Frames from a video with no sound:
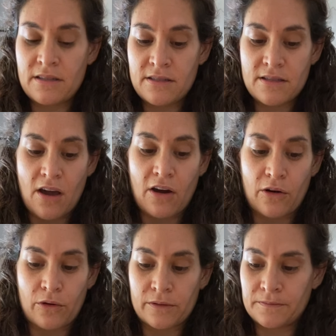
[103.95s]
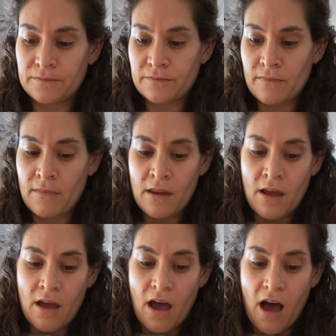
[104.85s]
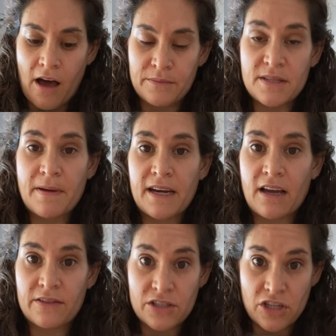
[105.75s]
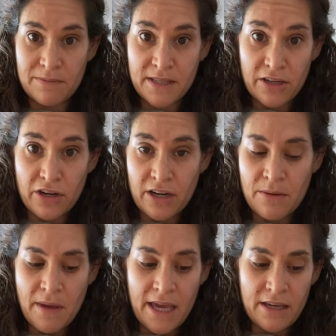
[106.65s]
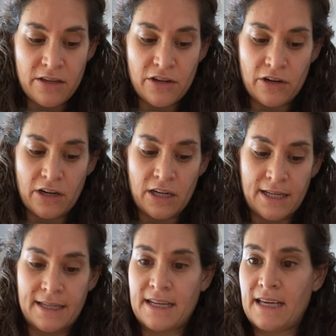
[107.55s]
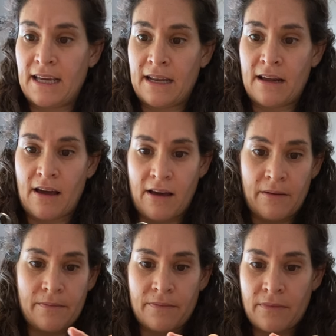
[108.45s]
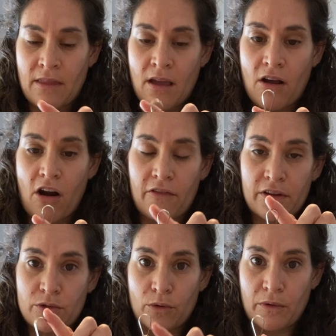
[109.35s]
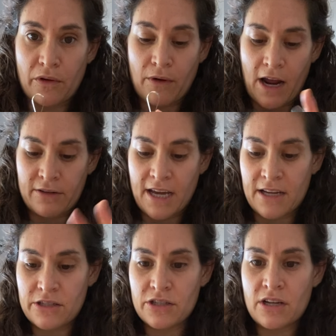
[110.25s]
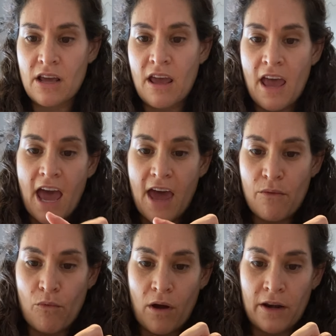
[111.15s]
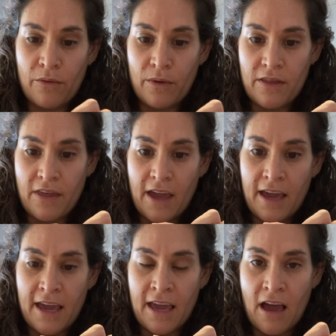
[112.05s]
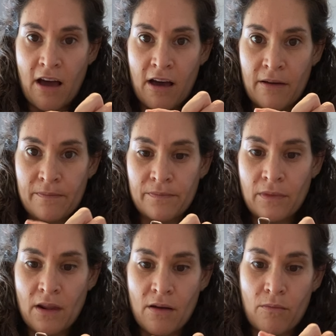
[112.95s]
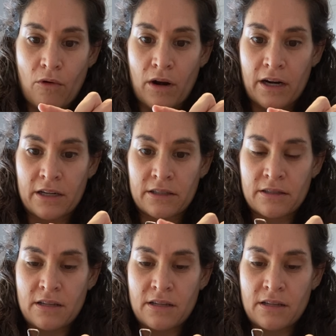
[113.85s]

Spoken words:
So depending on the shapes that you're gonna make, you're gonna need carving tool with a round edge and one with a more